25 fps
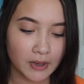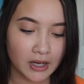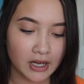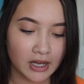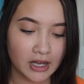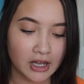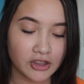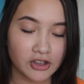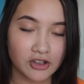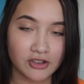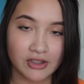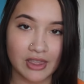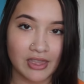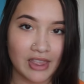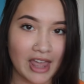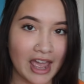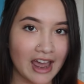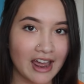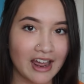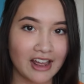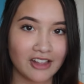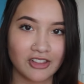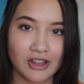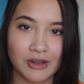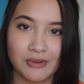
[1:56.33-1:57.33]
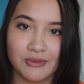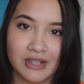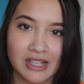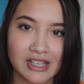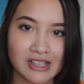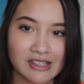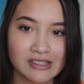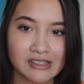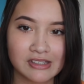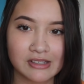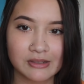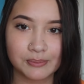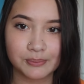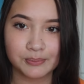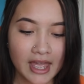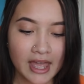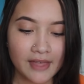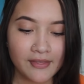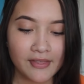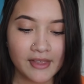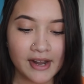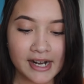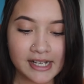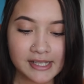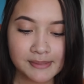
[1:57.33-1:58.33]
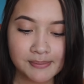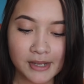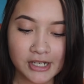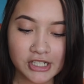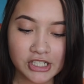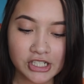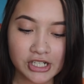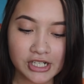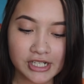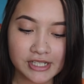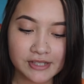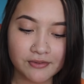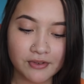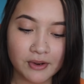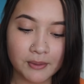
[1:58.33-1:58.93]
but other than that, I love this. The next picture is